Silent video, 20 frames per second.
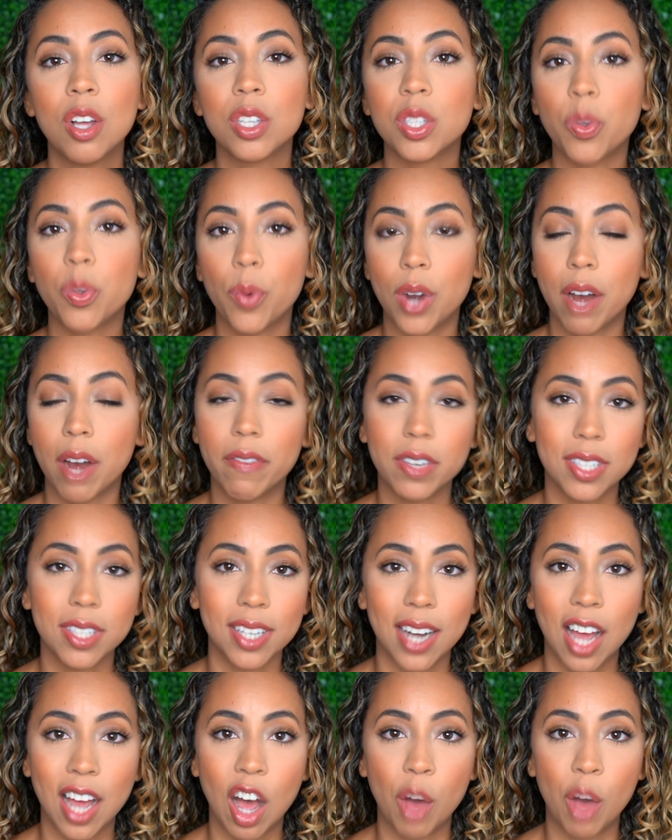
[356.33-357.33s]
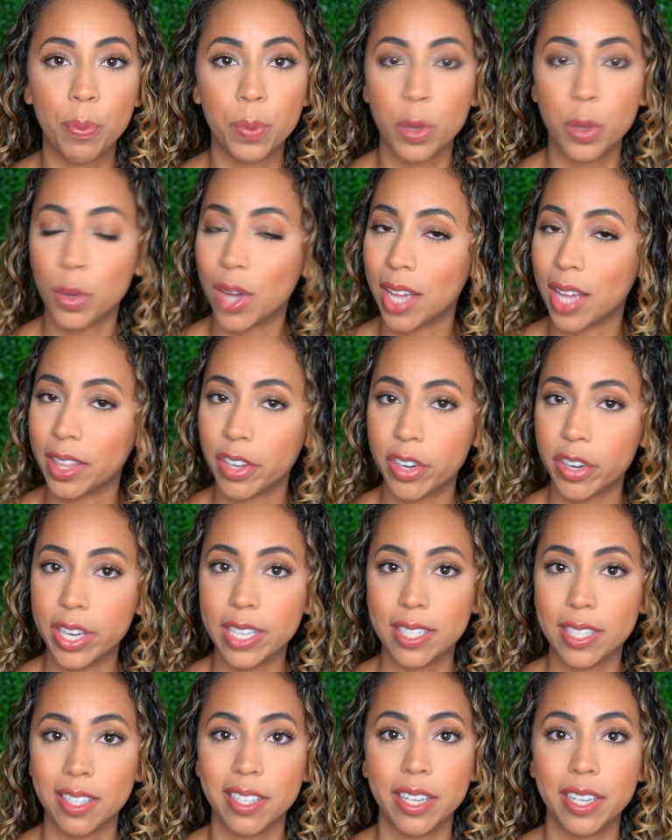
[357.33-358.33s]
So whatever is gonna help you get there
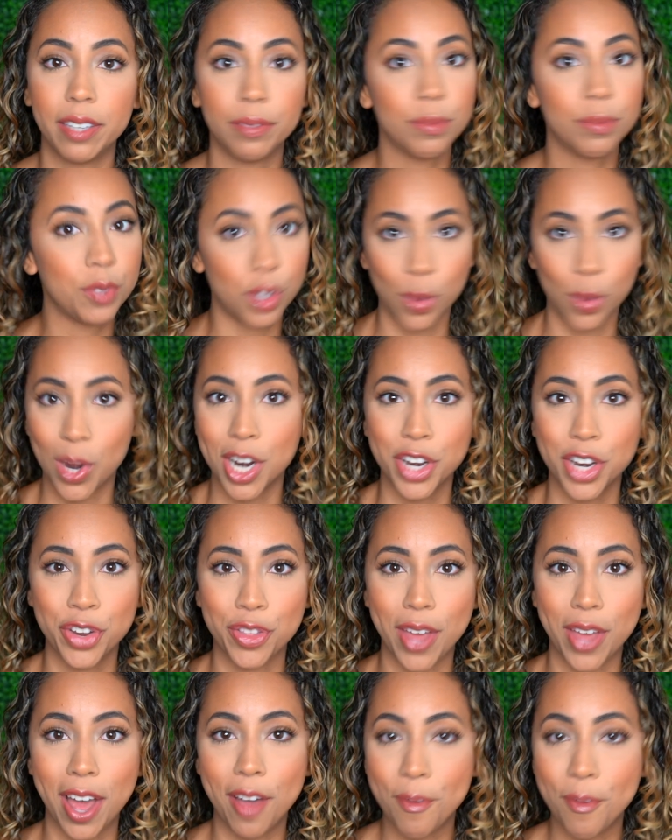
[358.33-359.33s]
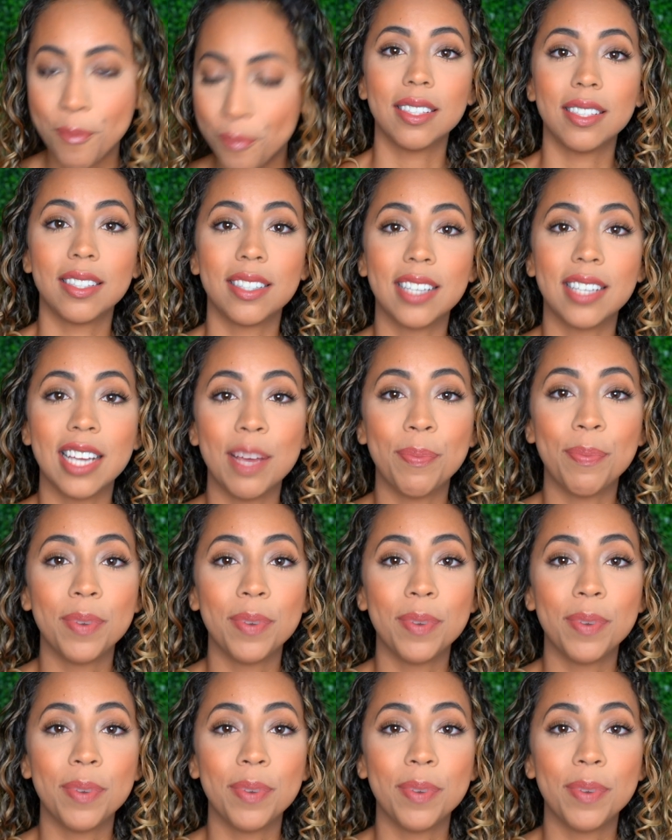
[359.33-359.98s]
easily, you wanna do that. Tip